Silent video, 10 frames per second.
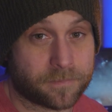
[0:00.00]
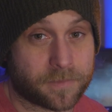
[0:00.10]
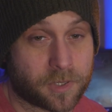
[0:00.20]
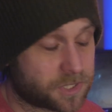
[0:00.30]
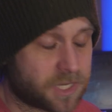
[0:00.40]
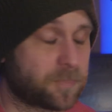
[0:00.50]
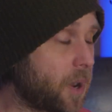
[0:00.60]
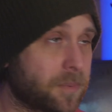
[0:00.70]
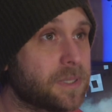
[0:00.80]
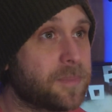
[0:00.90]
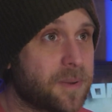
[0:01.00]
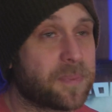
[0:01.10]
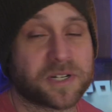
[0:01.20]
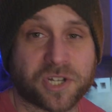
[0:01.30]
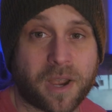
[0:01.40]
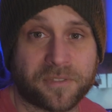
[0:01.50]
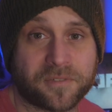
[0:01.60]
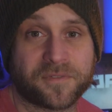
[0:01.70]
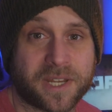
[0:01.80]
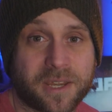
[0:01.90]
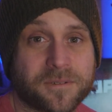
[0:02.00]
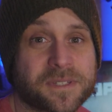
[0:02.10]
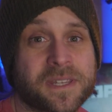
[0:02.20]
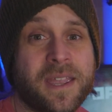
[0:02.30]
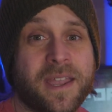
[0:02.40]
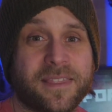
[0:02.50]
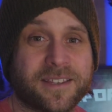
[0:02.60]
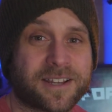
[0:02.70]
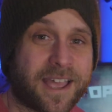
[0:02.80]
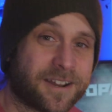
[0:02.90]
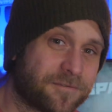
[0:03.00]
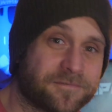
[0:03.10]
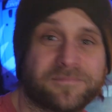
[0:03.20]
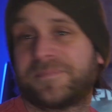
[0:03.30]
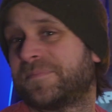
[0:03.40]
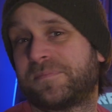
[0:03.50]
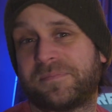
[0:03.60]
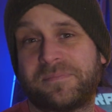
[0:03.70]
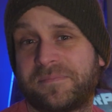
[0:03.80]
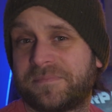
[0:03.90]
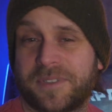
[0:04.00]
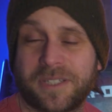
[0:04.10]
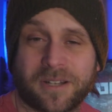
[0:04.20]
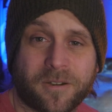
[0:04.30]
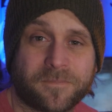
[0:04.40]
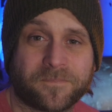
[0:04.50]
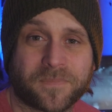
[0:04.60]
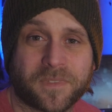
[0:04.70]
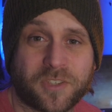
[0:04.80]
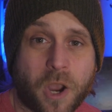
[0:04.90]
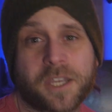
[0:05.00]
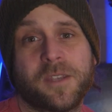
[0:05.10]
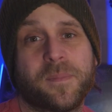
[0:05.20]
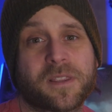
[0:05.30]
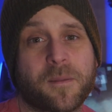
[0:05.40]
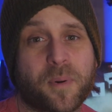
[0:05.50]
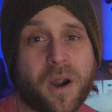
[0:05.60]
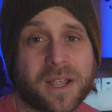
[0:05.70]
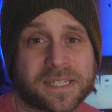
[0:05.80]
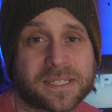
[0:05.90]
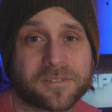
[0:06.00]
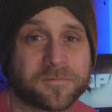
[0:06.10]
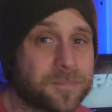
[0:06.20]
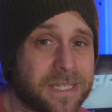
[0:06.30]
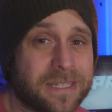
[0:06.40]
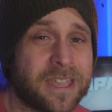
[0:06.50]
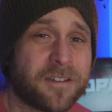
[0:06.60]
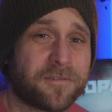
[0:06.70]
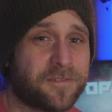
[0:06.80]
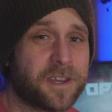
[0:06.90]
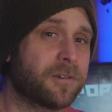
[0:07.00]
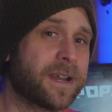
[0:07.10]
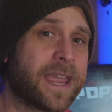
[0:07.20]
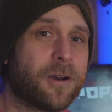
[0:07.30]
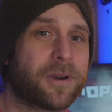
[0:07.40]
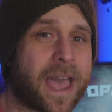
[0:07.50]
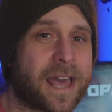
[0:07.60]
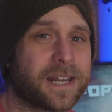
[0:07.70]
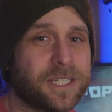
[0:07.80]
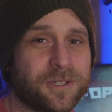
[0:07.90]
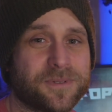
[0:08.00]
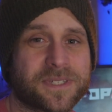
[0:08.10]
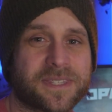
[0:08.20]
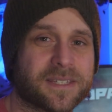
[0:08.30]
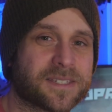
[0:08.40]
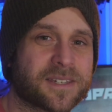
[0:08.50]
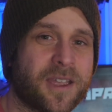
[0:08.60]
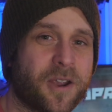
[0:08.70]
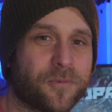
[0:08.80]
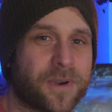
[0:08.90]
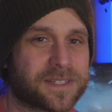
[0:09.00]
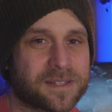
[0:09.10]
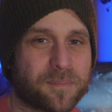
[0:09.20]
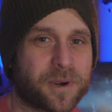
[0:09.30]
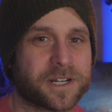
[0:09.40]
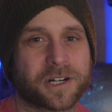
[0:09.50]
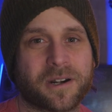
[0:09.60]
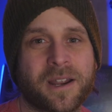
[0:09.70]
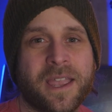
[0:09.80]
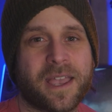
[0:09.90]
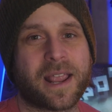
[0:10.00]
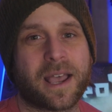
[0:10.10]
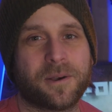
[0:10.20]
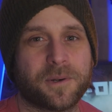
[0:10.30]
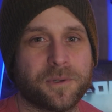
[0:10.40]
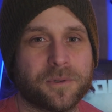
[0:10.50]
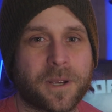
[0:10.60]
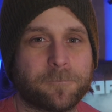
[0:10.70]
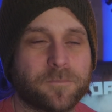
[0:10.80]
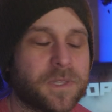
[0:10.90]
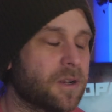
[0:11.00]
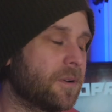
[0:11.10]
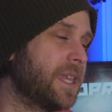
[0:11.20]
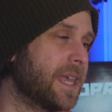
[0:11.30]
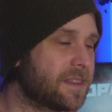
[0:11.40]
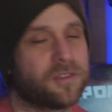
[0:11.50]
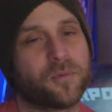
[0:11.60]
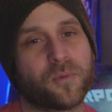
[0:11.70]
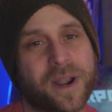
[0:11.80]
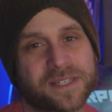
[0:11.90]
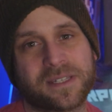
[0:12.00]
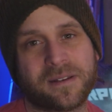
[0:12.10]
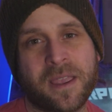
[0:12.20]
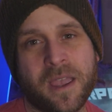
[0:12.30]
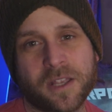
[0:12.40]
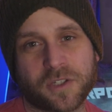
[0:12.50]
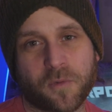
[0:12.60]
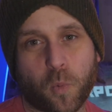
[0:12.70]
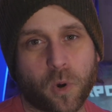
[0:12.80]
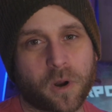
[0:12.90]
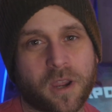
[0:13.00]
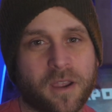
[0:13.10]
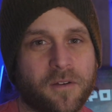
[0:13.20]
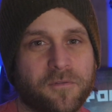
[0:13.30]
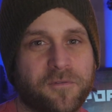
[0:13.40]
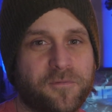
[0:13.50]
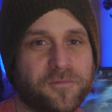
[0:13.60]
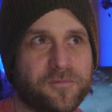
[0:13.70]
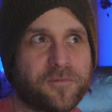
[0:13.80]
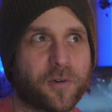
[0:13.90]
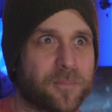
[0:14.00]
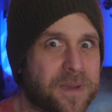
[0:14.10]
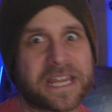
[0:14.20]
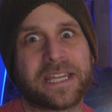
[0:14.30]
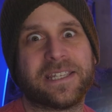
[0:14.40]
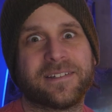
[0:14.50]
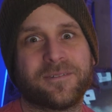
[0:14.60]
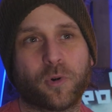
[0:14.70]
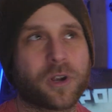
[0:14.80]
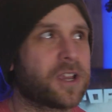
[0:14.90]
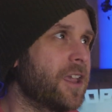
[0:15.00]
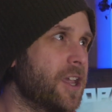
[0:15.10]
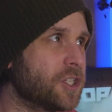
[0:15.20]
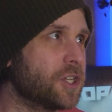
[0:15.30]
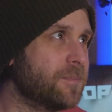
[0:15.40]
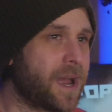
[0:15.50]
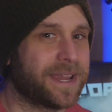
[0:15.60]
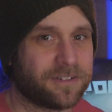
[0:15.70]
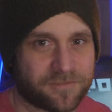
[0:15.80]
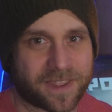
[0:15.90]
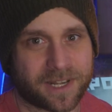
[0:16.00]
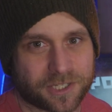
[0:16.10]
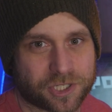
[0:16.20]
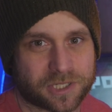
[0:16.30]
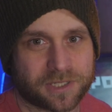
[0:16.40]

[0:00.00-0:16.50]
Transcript: there's gonna probably be a bunch of other videos that kind of you know, document the process of me figuring out how to use this resin printer and how to, you know, get the resin to work for me work to my advantage.